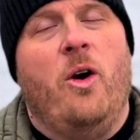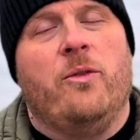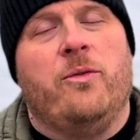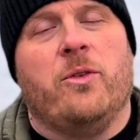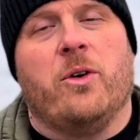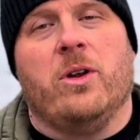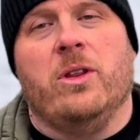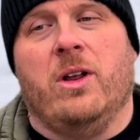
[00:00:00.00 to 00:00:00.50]

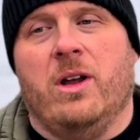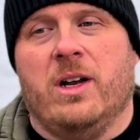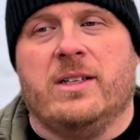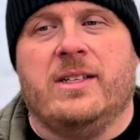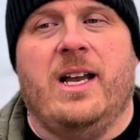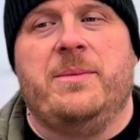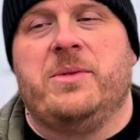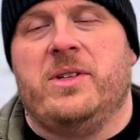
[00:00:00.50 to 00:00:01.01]
for a long
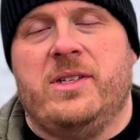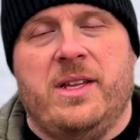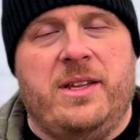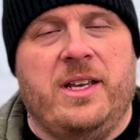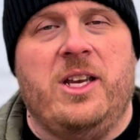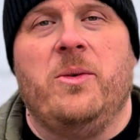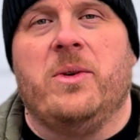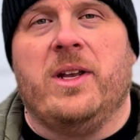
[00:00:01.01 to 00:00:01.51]
time. So it's a
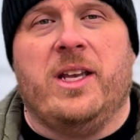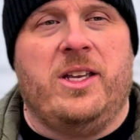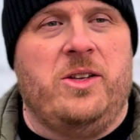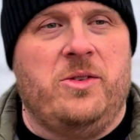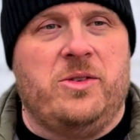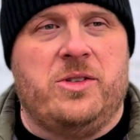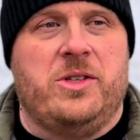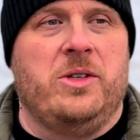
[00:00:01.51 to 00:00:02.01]
thing you want to get
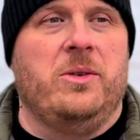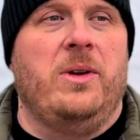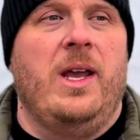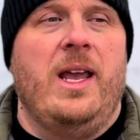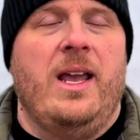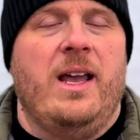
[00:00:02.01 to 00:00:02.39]
used to.